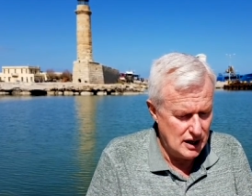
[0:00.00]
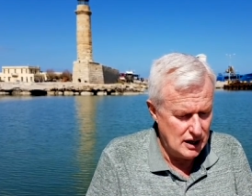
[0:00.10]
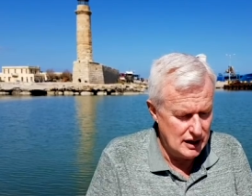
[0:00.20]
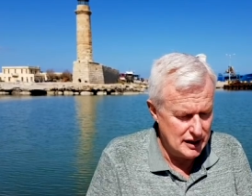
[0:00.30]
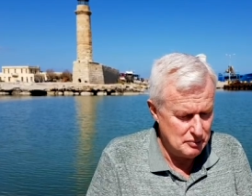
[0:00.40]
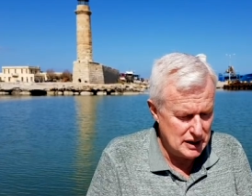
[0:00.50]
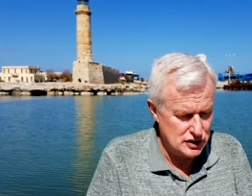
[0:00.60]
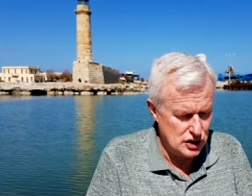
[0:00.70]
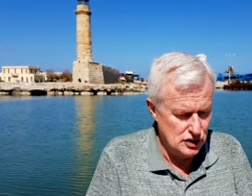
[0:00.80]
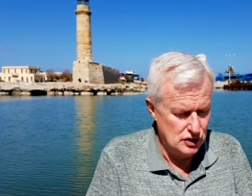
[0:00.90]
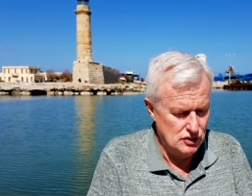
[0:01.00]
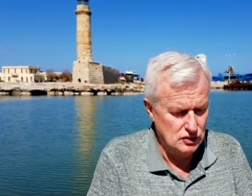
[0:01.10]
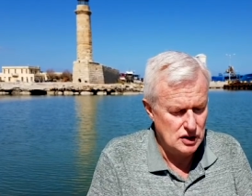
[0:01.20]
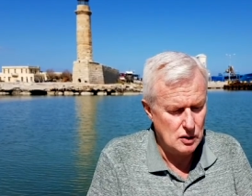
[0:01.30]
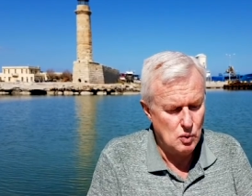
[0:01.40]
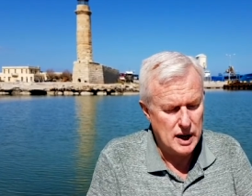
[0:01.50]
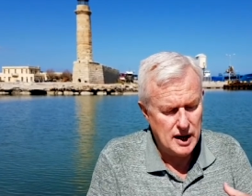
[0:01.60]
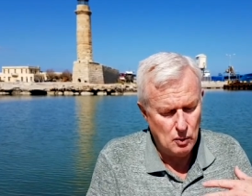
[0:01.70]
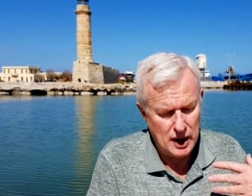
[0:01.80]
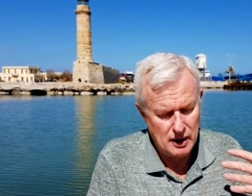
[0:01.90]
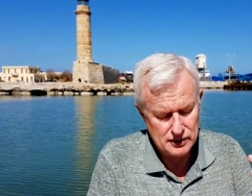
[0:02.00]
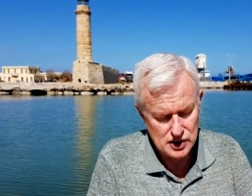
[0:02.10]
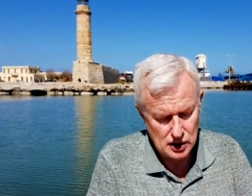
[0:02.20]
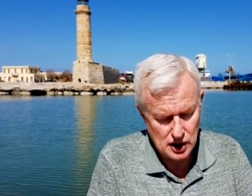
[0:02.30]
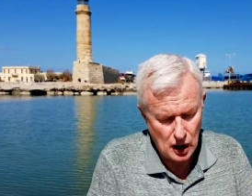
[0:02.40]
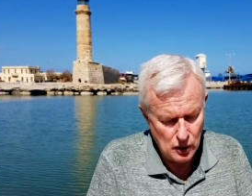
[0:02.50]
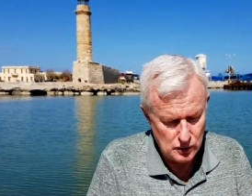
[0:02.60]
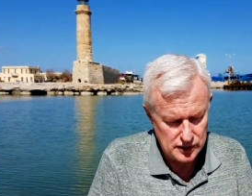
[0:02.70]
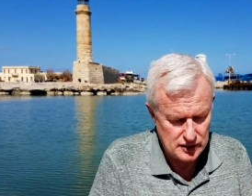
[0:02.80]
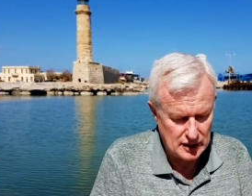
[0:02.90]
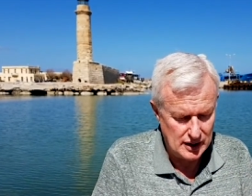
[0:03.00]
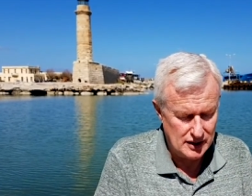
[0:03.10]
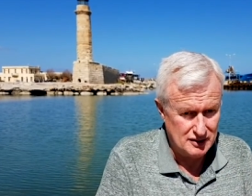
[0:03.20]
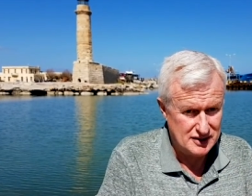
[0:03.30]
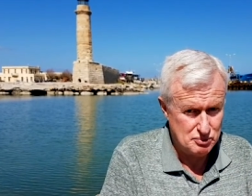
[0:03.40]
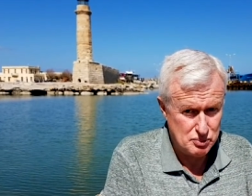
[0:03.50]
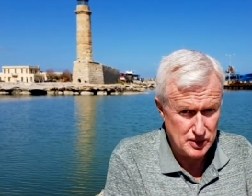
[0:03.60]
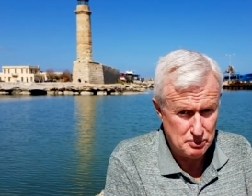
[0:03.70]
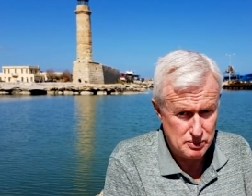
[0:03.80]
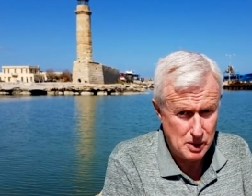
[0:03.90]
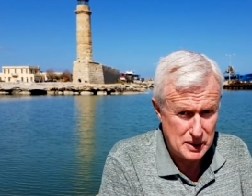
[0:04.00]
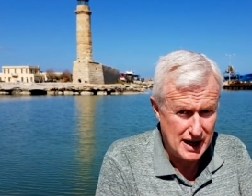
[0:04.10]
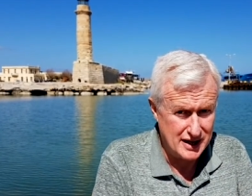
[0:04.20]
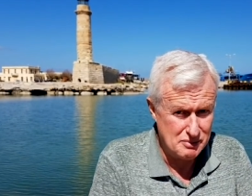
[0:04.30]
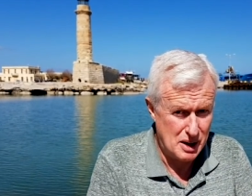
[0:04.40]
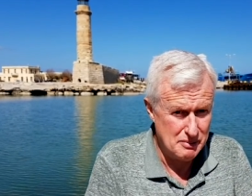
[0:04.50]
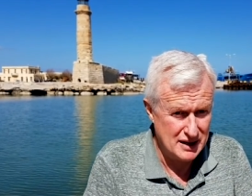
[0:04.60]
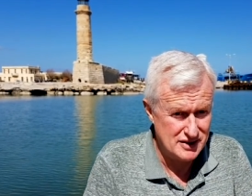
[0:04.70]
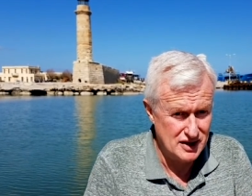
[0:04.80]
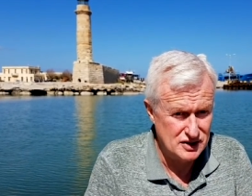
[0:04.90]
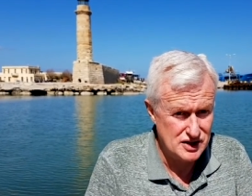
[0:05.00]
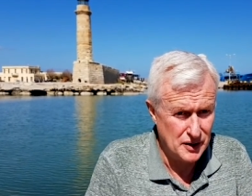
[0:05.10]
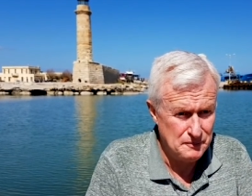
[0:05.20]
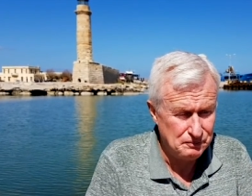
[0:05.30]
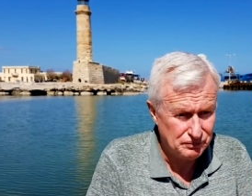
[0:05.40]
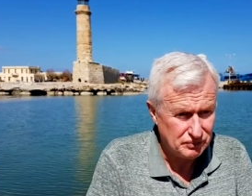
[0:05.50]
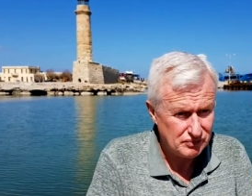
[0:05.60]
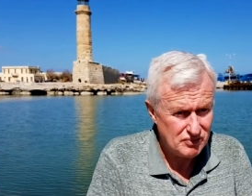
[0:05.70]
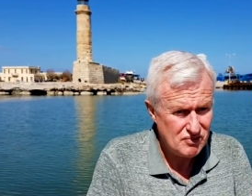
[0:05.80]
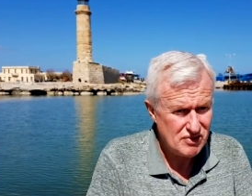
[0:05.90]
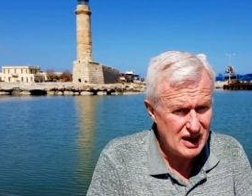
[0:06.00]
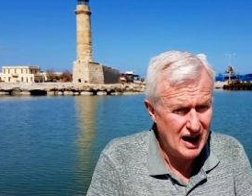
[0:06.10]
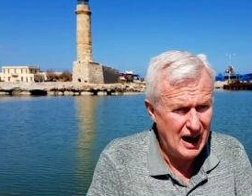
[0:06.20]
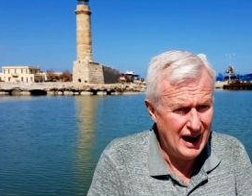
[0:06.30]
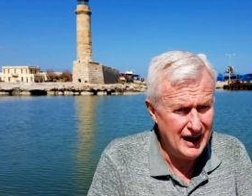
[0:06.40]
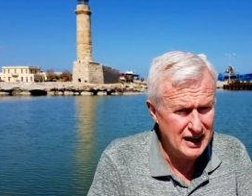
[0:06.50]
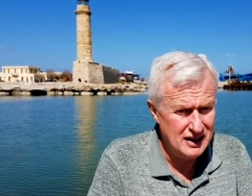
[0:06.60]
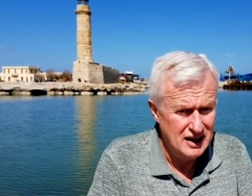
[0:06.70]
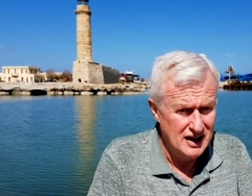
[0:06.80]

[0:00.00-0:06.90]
led me to, you know, where, where I was going to go with uh, pro- propagating my message. So I